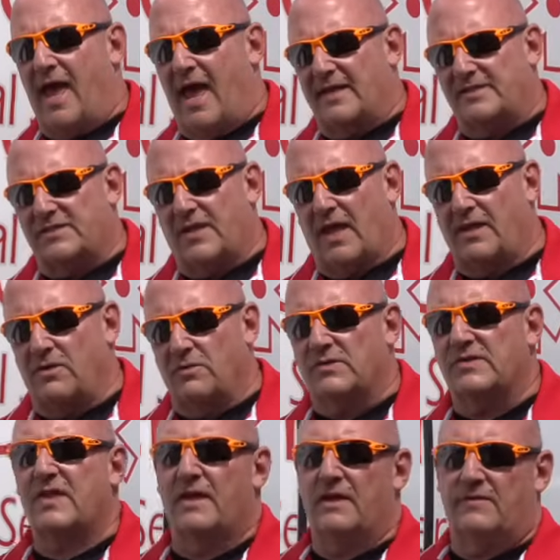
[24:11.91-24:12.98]
Yes, they
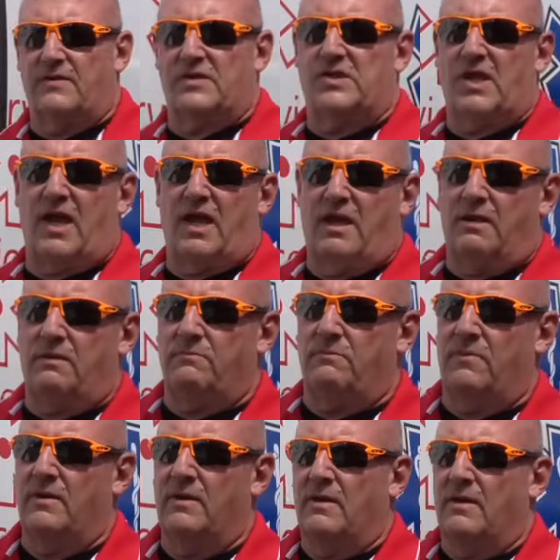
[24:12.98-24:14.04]
use the
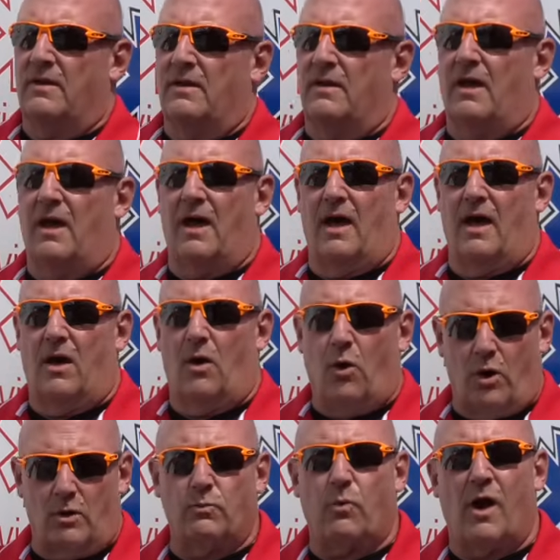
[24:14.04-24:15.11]
same
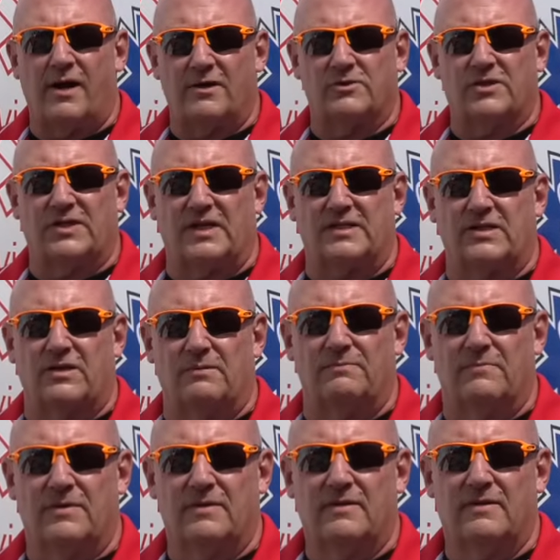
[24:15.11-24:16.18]
hardwired
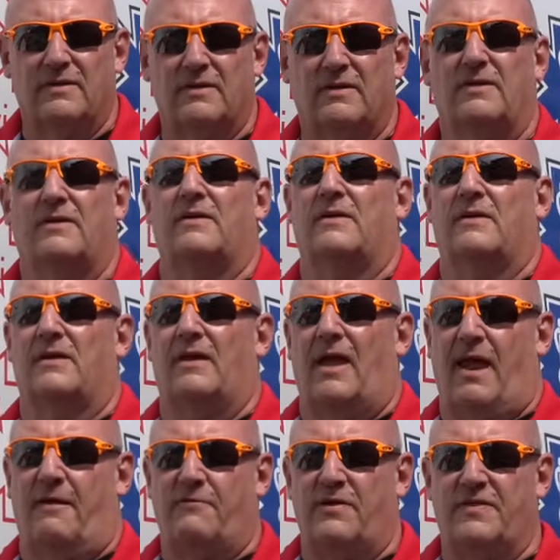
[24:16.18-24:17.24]
system.
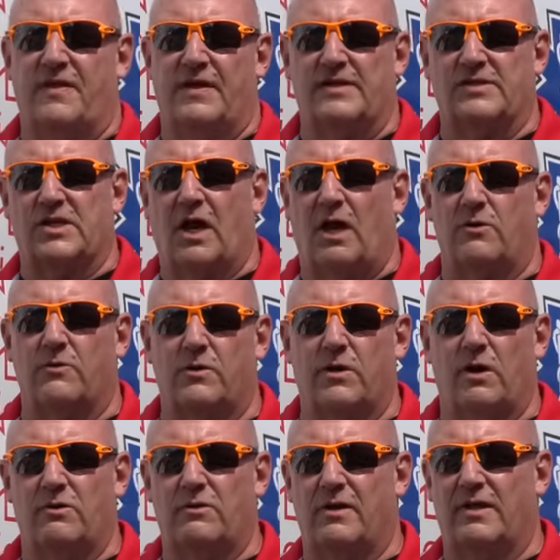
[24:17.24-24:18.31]
Everything is color
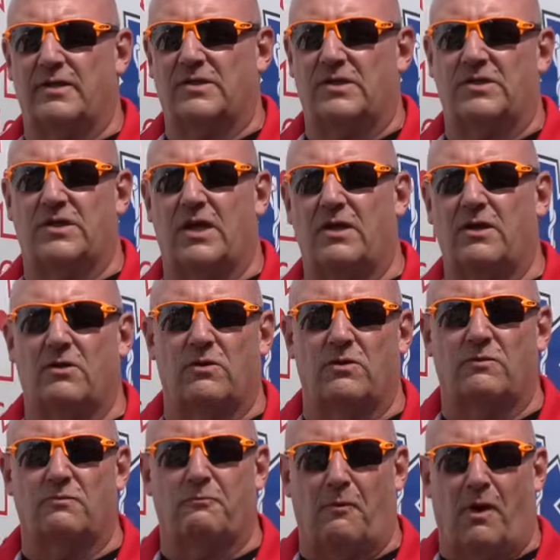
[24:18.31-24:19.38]
coded. It's a
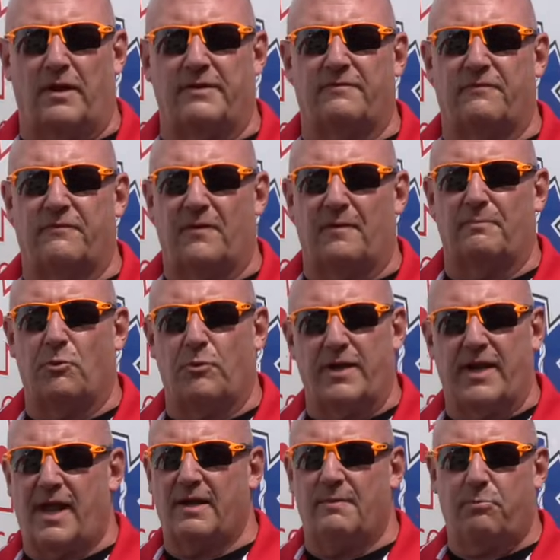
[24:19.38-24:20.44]
singular run from
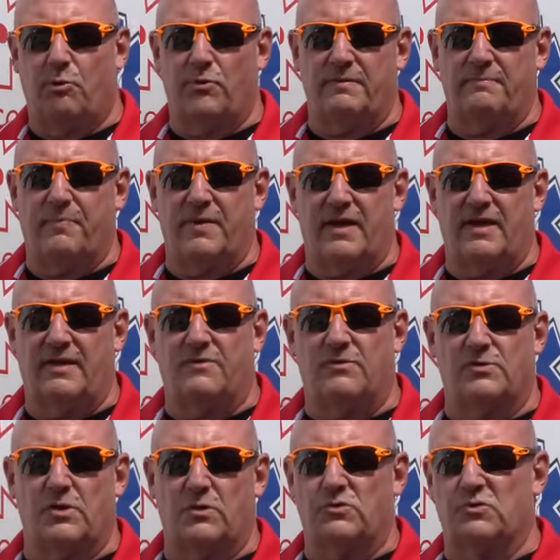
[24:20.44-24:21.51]
point A to point B.
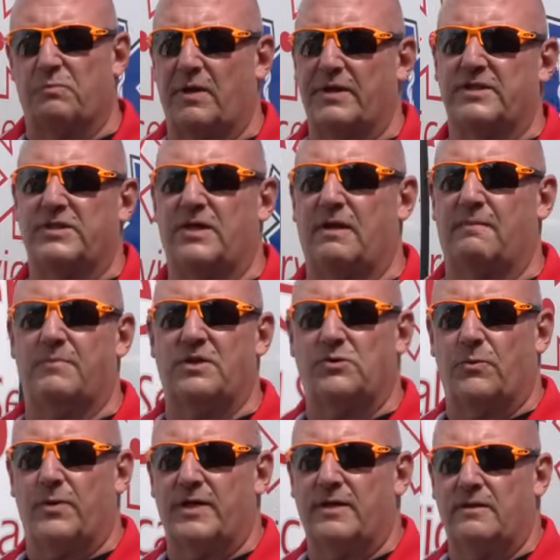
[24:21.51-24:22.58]
There's no splicing in
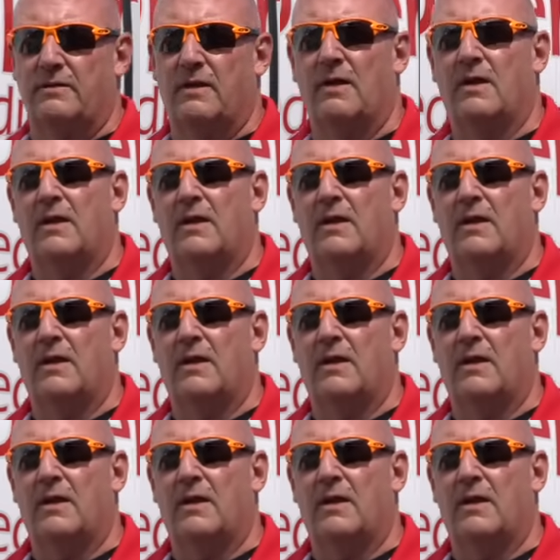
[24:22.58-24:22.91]
between.